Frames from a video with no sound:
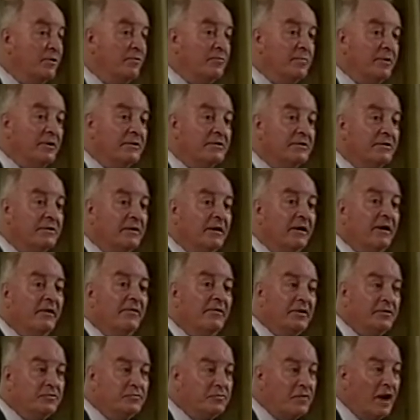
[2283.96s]
movement,
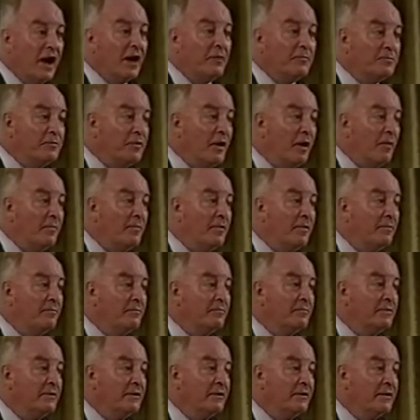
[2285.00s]
the drug problem,
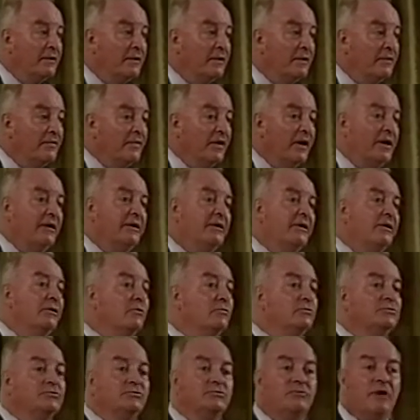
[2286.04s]
the
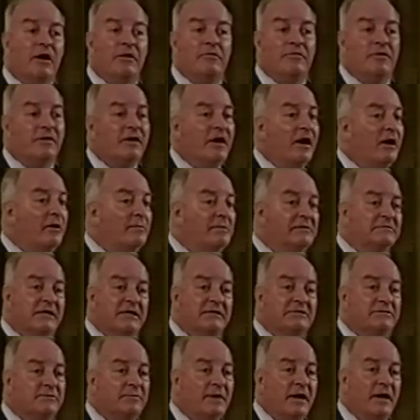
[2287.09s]
huge growth in
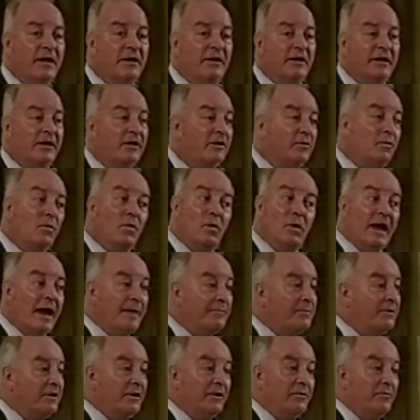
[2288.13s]
homosexuality, it all
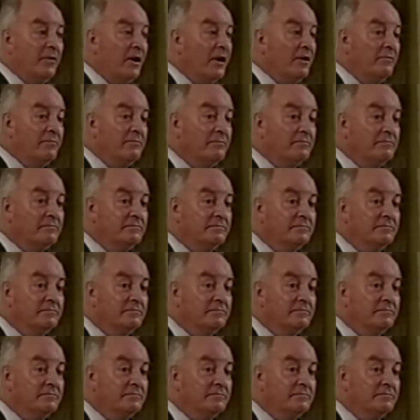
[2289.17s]
happened in Rome.